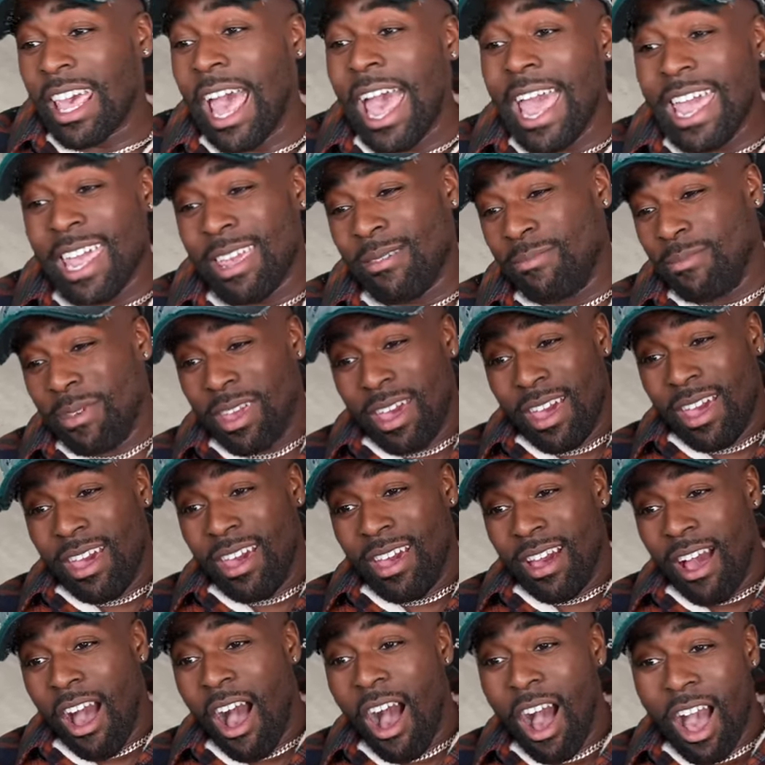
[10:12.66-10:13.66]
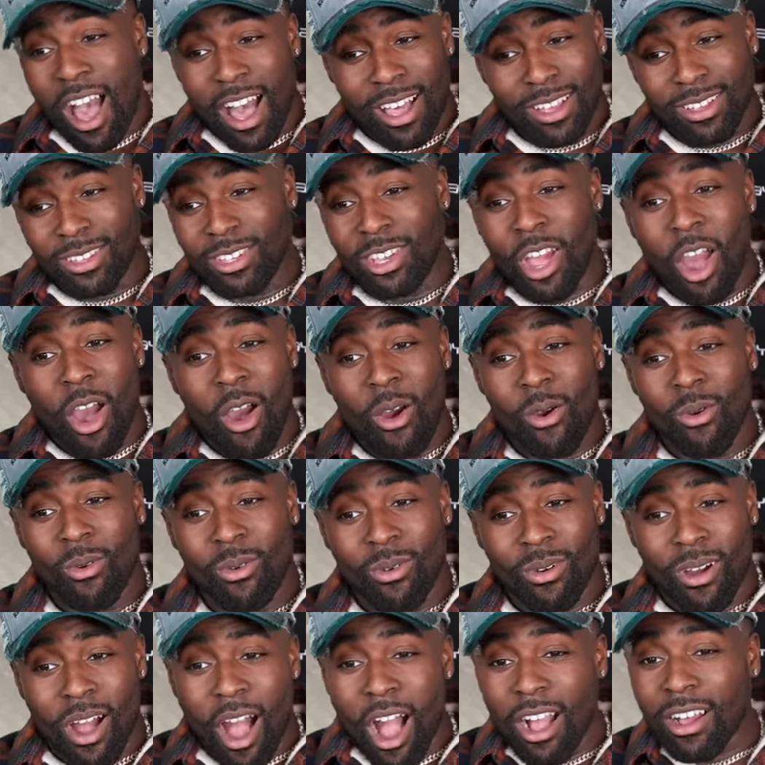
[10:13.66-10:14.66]
game, yeah, I
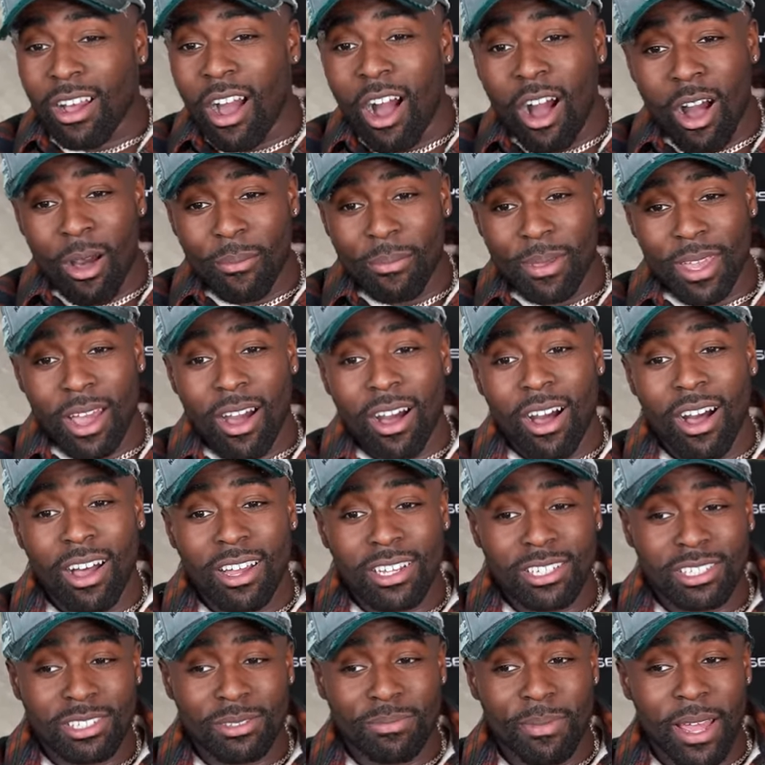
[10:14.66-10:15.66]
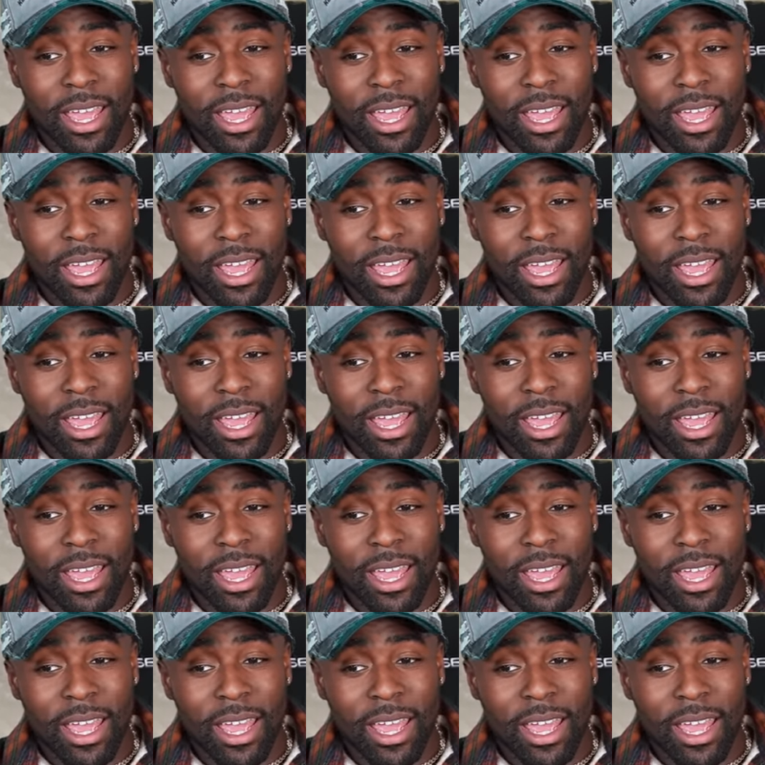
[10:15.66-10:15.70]
can't be arsed,